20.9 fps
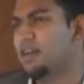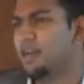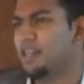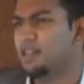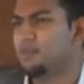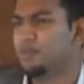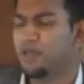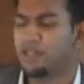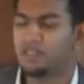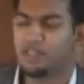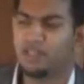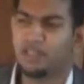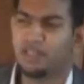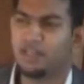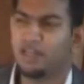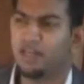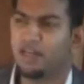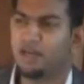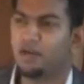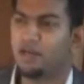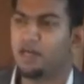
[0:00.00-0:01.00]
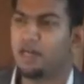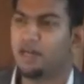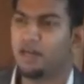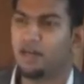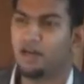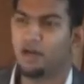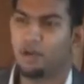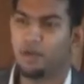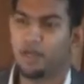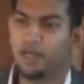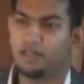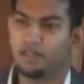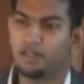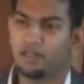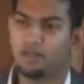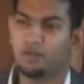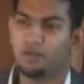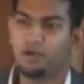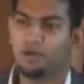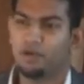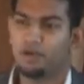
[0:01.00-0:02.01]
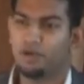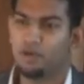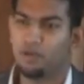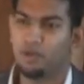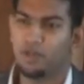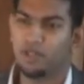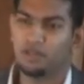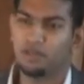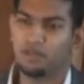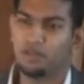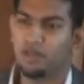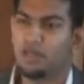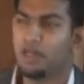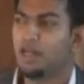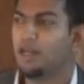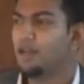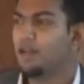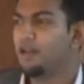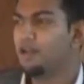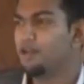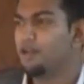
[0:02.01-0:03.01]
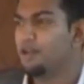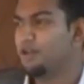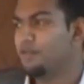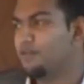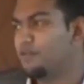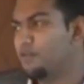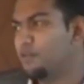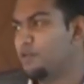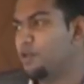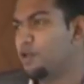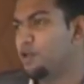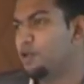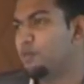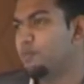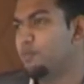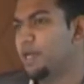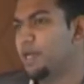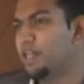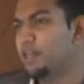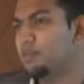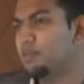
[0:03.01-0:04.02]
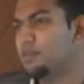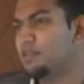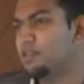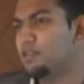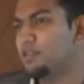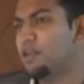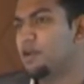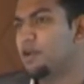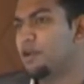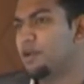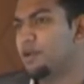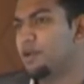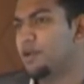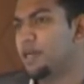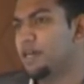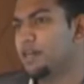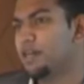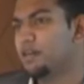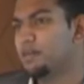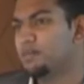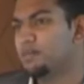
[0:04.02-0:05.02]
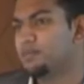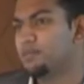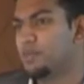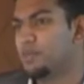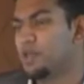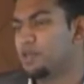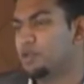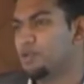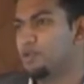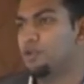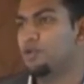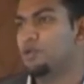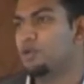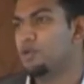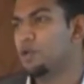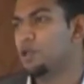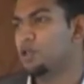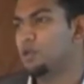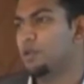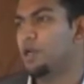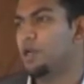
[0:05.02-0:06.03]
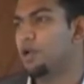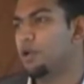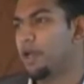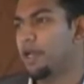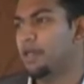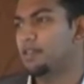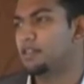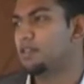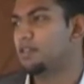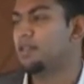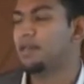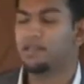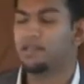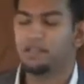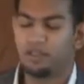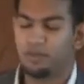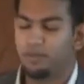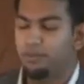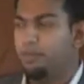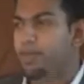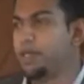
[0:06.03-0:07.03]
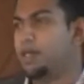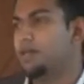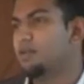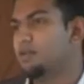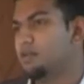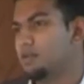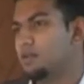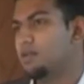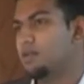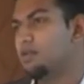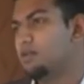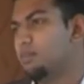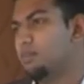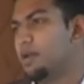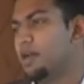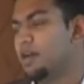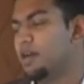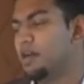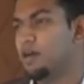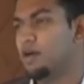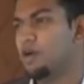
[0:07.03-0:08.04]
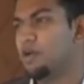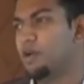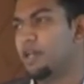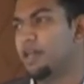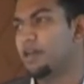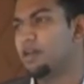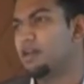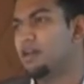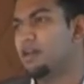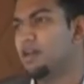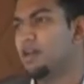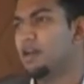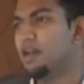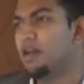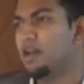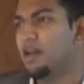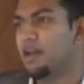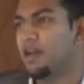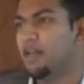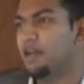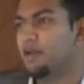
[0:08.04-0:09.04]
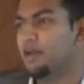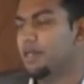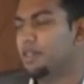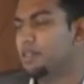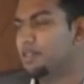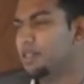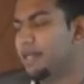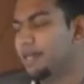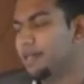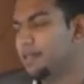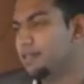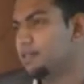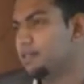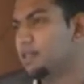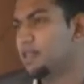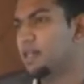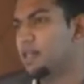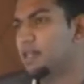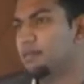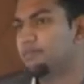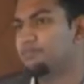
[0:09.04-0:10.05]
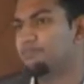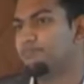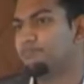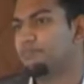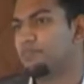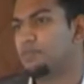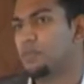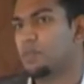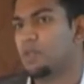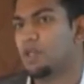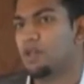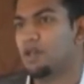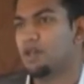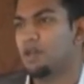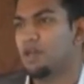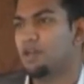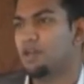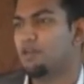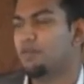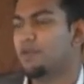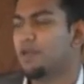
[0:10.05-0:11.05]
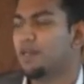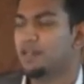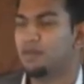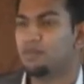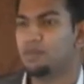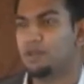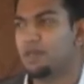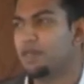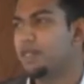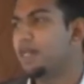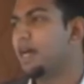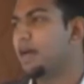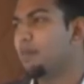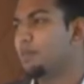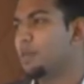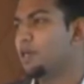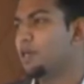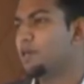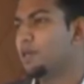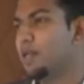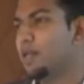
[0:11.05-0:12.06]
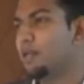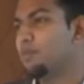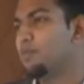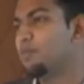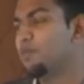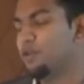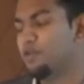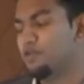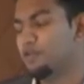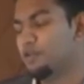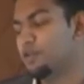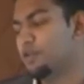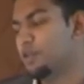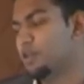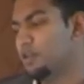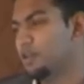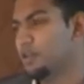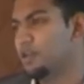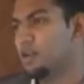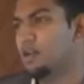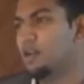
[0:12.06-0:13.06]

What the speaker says: It's present in around 100 locations. What you do is, your phone becomes the audio guide. So you go to a location, there is this big mega hoarding. It says, welcome to India, happy to help Vodafone.